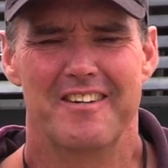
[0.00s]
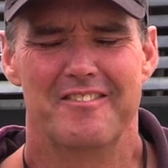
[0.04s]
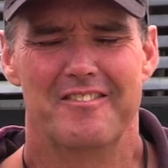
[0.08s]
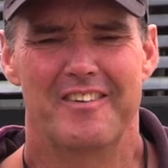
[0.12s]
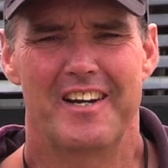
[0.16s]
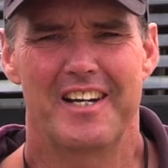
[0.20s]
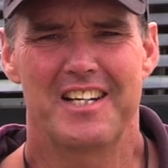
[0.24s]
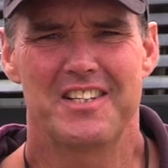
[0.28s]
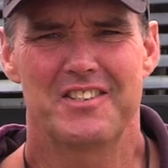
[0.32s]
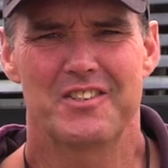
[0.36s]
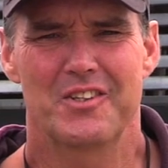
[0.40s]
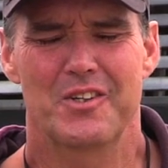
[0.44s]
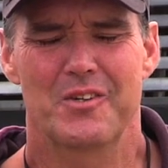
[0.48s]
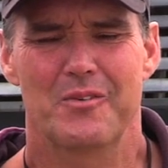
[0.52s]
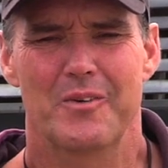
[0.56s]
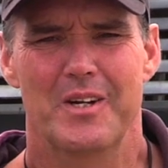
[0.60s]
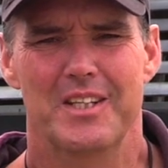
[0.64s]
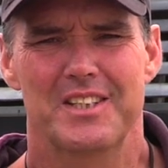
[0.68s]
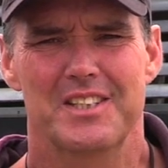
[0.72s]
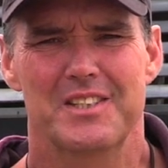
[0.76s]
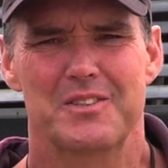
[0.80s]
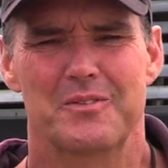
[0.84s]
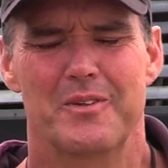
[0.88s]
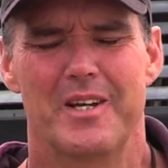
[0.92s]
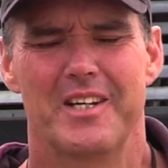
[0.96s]
funny sort of
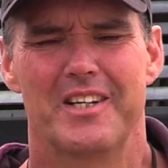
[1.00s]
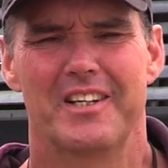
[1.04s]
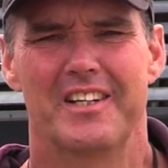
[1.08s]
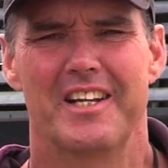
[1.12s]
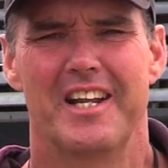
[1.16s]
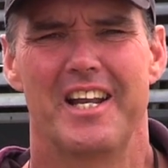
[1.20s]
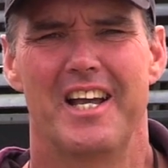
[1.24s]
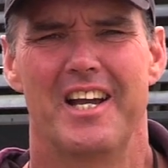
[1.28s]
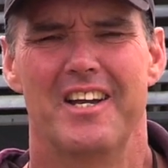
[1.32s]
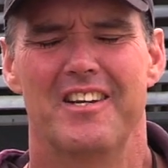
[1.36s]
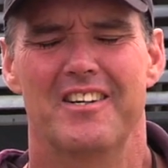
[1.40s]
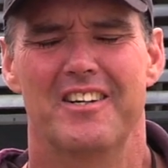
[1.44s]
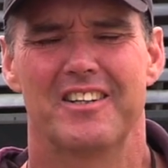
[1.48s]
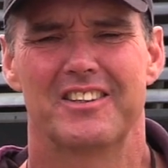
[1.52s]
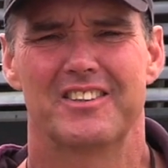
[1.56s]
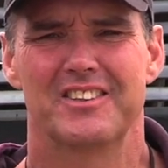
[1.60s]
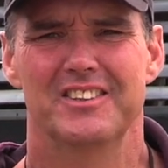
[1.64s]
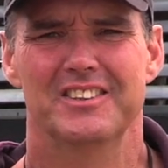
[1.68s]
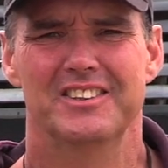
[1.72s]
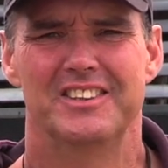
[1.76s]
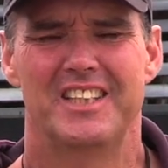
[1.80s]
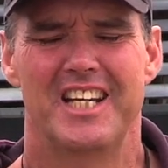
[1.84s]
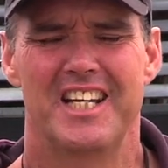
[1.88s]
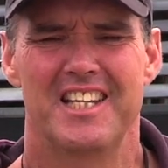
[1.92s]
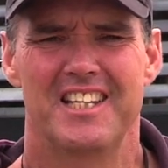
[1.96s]
week this week. I don't know, I
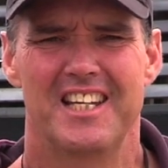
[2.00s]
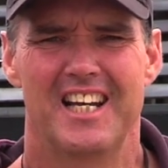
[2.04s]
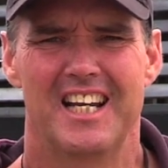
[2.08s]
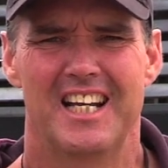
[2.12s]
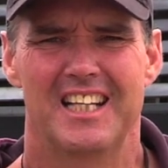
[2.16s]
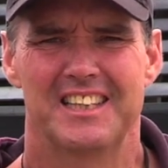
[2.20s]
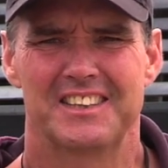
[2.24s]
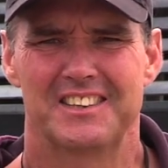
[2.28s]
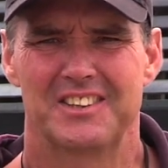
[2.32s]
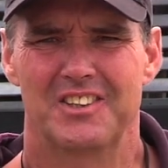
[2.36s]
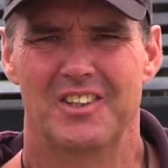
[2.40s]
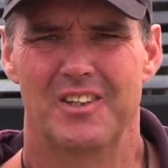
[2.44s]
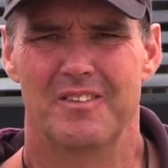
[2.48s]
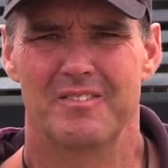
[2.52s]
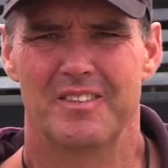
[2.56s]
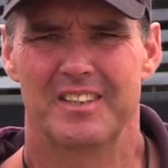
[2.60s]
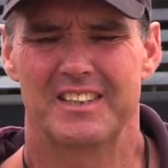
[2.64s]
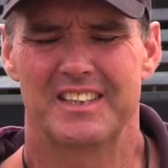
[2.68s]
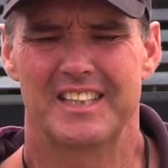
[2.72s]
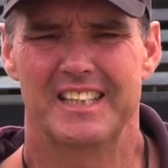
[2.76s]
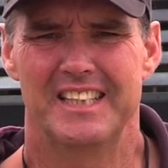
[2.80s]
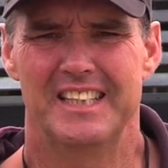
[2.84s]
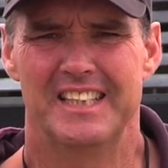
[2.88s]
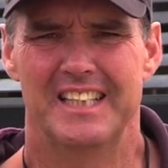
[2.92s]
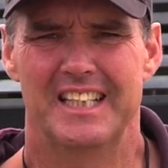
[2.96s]
couldn't tell you the last time
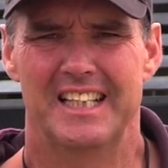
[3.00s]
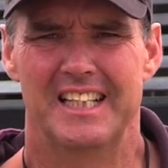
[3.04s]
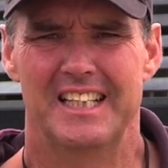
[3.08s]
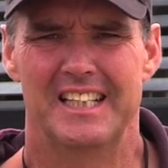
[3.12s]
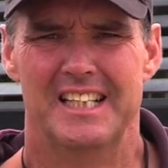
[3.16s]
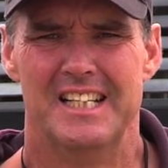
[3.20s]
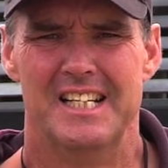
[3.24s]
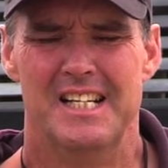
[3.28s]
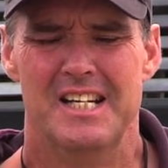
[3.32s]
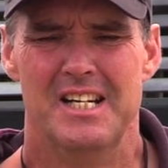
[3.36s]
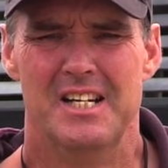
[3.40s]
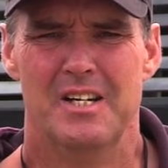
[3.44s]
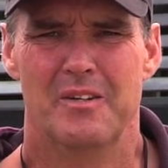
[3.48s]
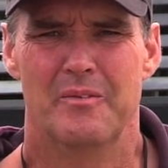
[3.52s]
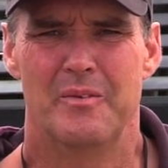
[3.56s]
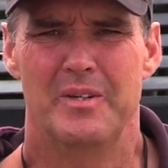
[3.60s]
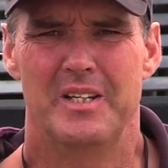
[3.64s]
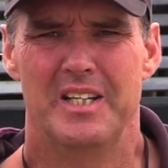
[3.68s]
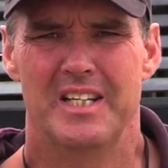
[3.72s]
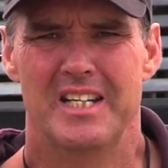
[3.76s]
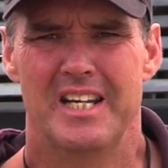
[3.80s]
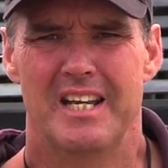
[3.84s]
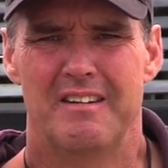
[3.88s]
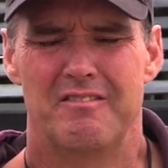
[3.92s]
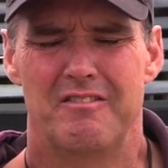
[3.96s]
that we
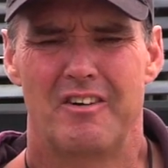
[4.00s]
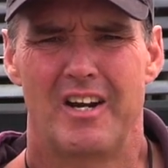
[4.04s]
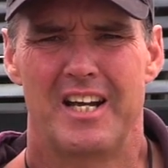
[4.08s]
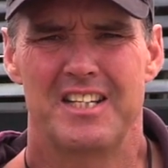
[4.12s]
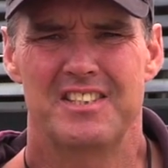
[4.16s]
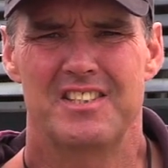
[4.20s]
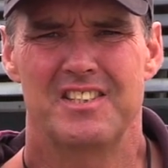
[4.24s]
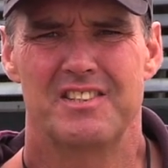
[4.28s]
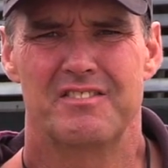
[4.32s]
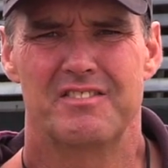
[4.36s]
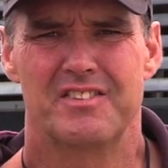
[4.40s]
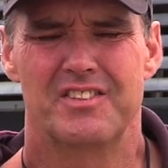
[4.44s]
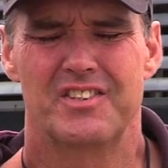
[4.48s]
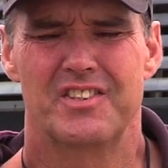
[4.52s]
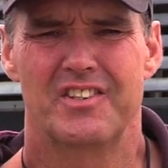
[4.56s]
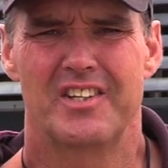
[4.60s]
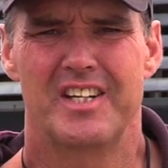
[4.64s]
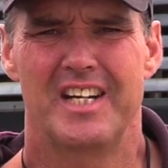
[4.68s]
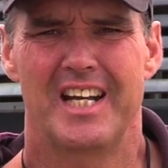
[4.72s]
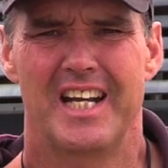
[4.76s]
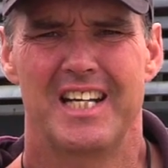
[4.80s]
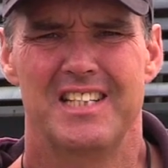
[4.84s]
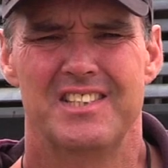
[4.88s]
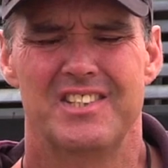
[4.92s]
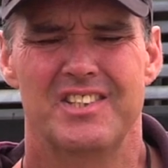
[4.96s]
didn't have races for 3
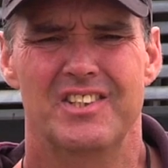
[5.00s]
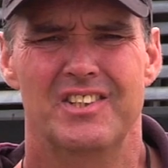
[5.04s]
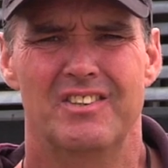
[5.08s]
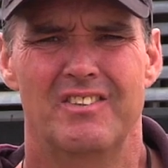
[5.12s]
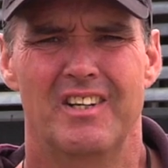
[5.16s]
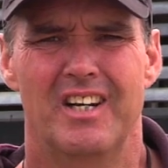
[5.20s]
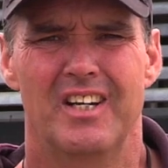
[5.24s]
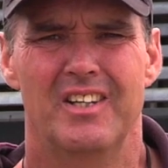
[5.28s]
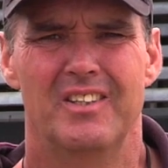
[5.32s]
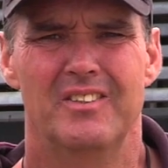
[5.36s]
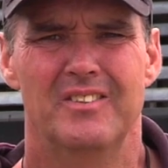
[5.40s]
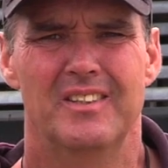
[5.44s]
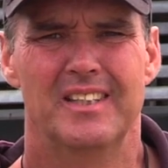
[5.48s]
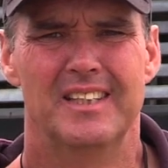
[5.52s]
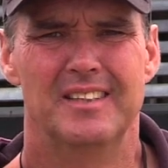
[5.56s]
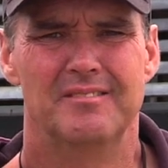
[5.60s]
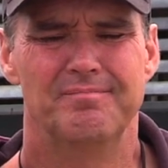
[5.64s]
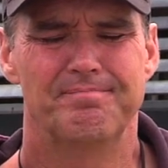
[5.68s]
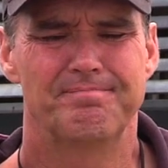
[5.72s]
days in a row.